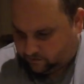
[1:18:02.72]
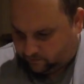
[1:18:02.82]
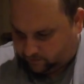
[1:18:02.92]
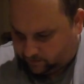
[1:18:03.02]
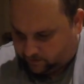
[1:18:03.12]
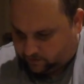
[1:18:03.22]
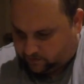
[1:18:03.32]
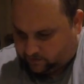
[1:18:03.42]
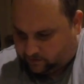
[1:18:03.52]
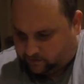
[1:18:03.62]
Alright,
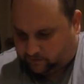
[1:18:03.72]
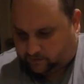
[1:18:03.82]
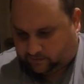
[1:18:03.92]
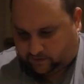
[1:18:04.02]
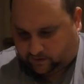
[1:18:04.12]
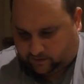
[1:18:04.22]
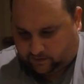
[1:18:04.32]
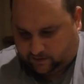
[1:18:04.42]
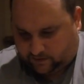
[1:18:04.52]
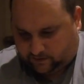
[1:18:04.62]
and this goes like
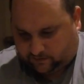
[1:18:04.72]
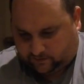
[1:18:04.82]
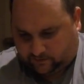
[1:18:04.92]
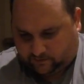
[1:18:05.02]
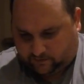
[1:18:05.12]
this.